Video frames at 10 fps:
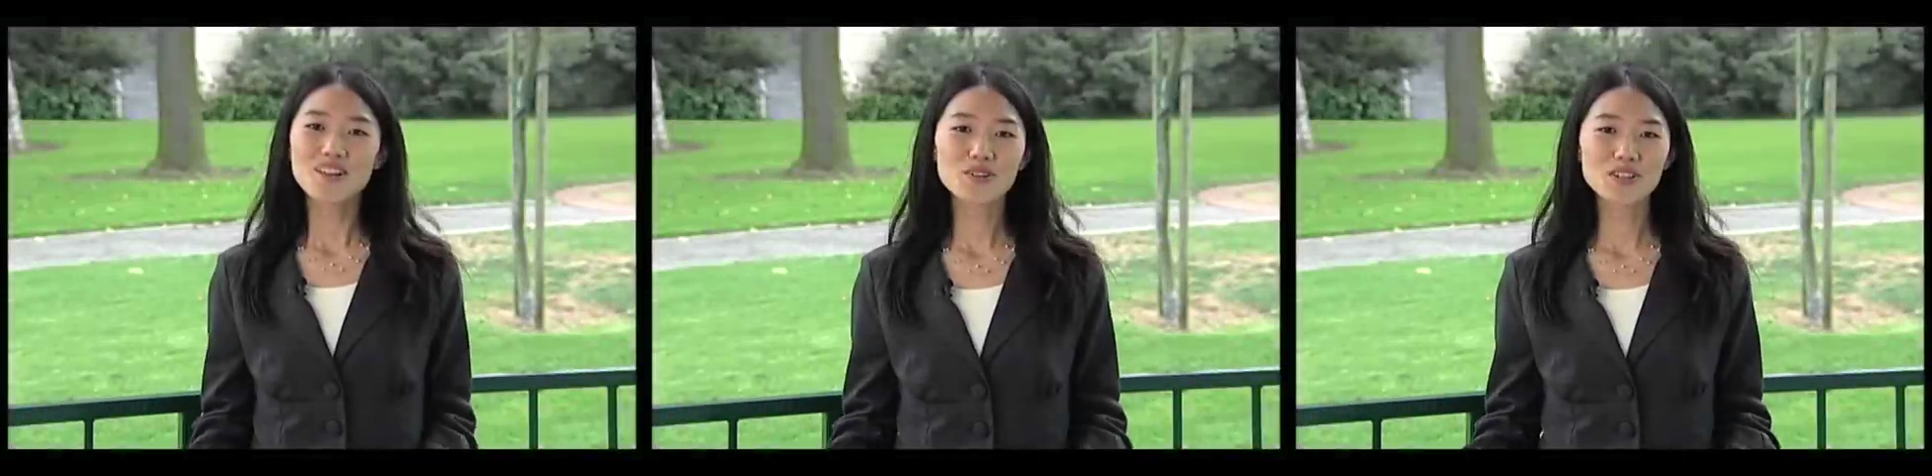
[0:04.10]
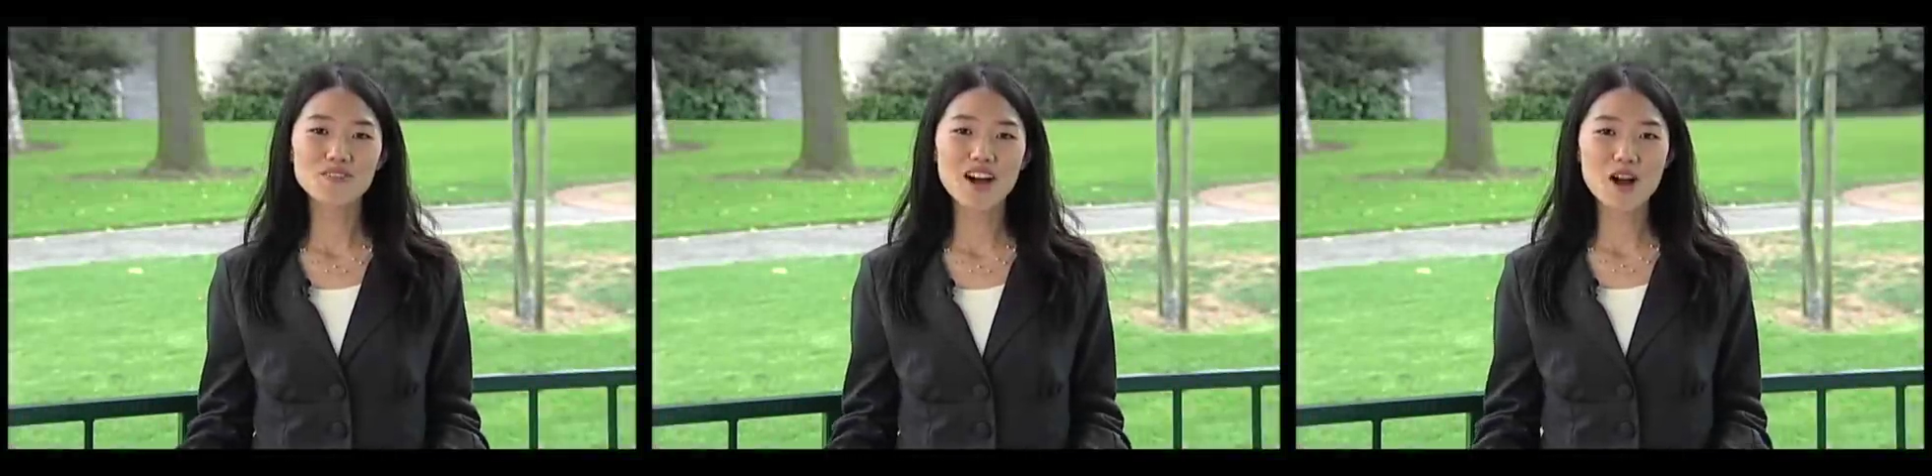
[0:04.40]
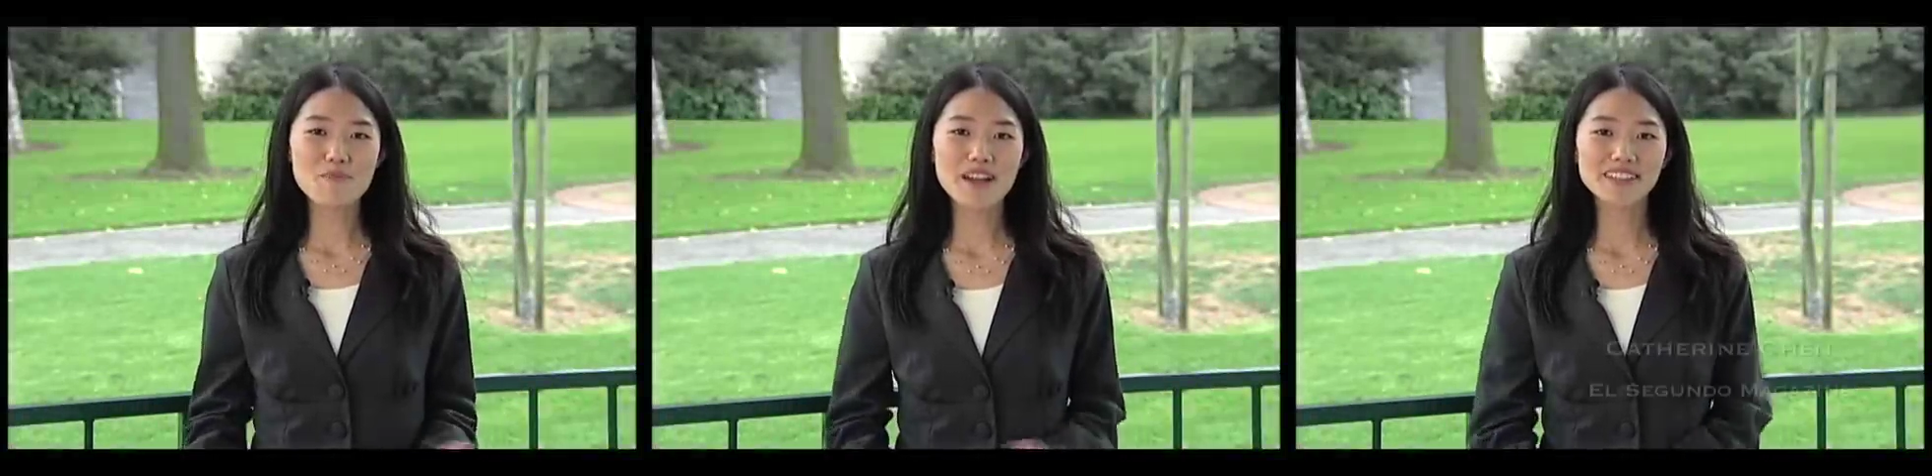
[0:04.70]
Local
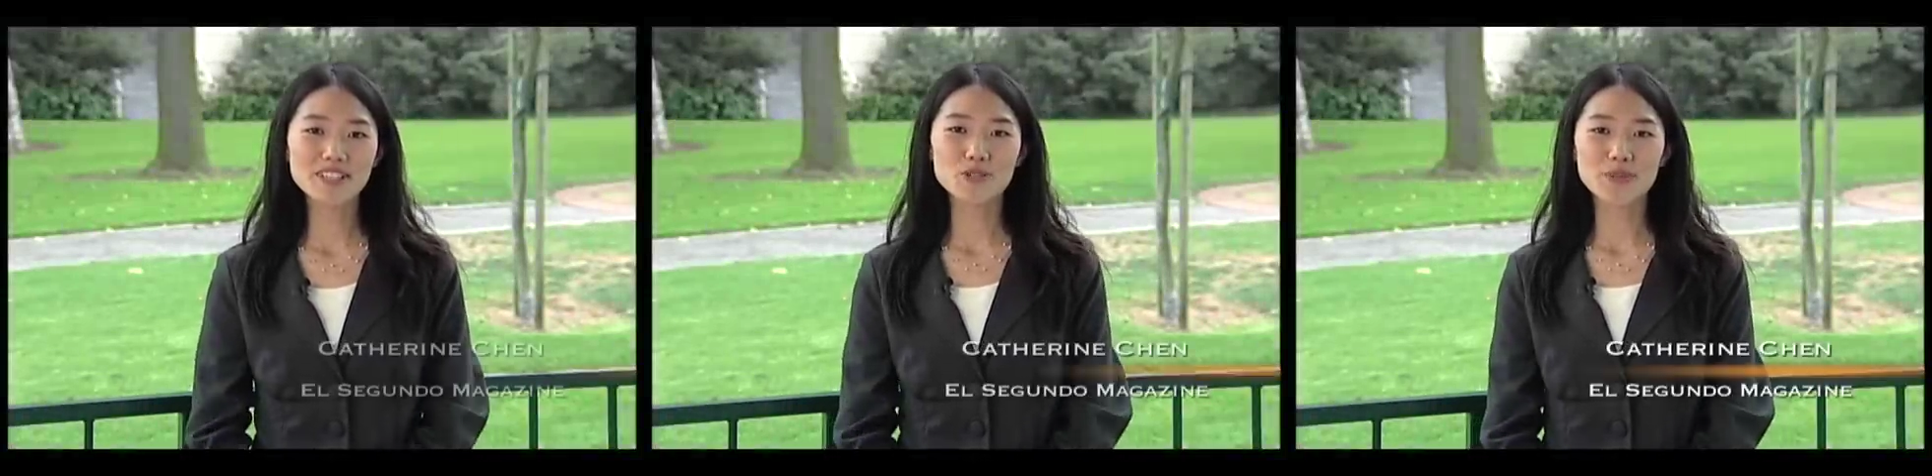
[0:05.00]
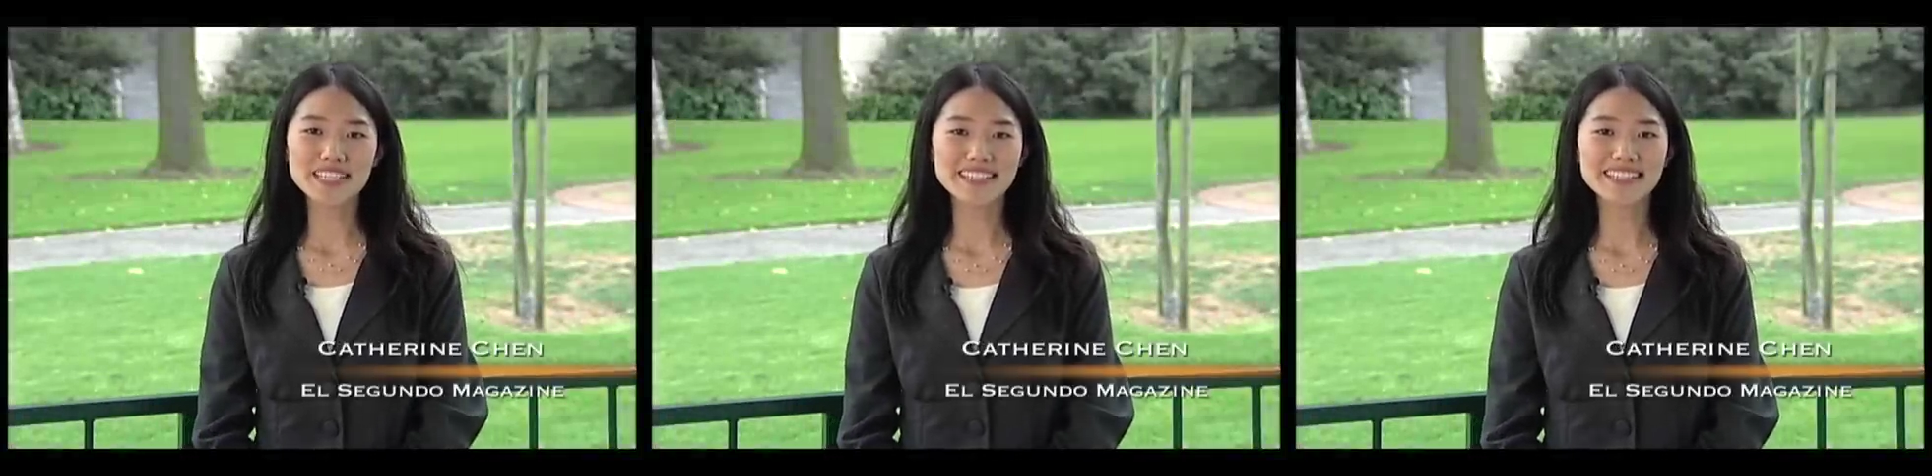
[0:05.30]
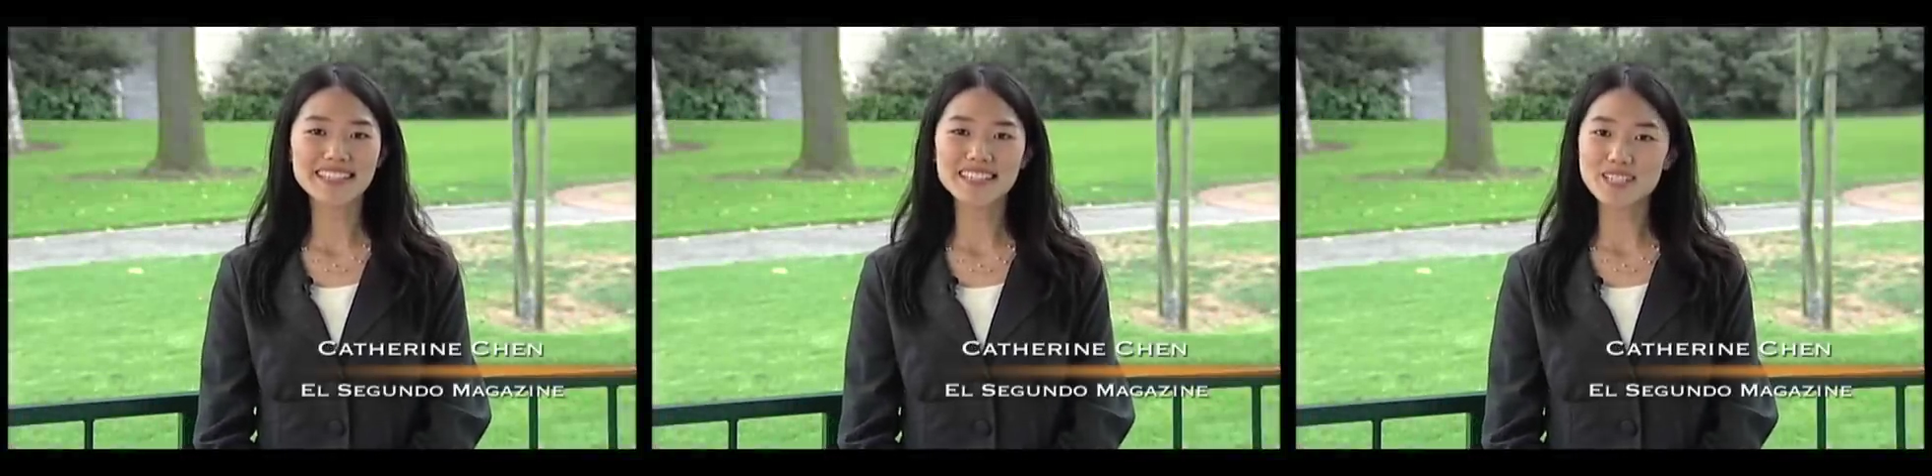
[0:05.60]
environmentalists recently
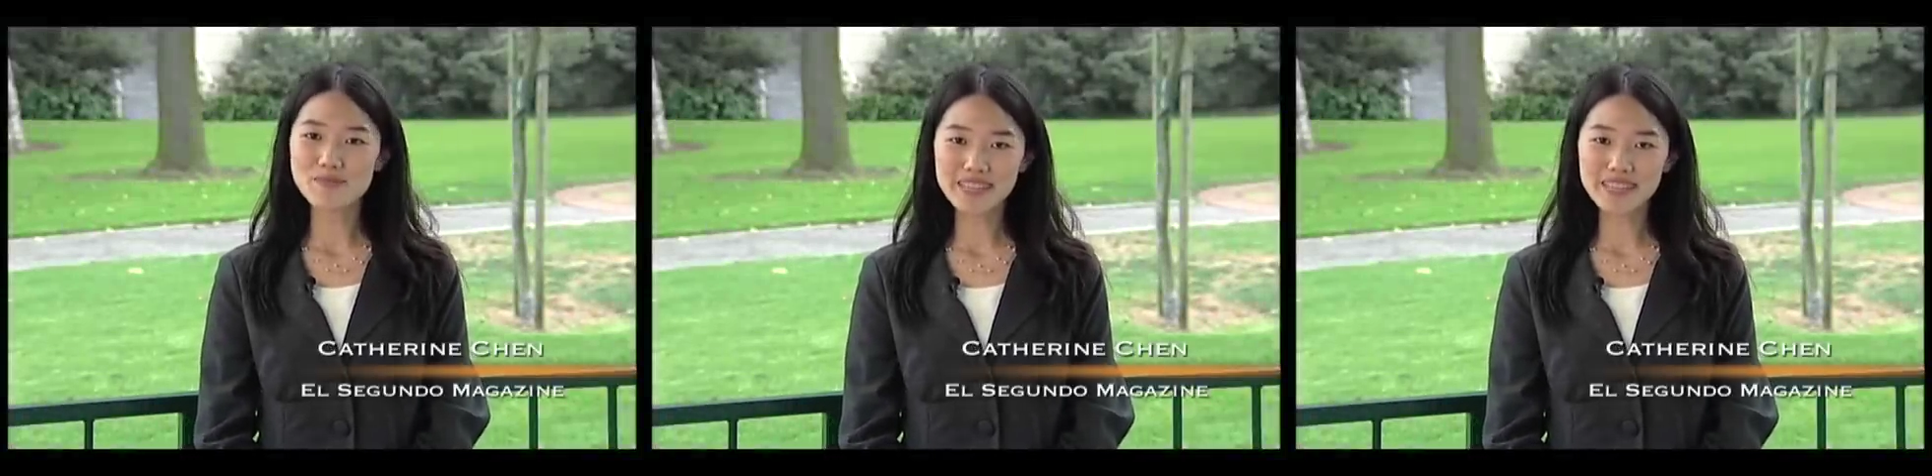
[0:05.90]
did some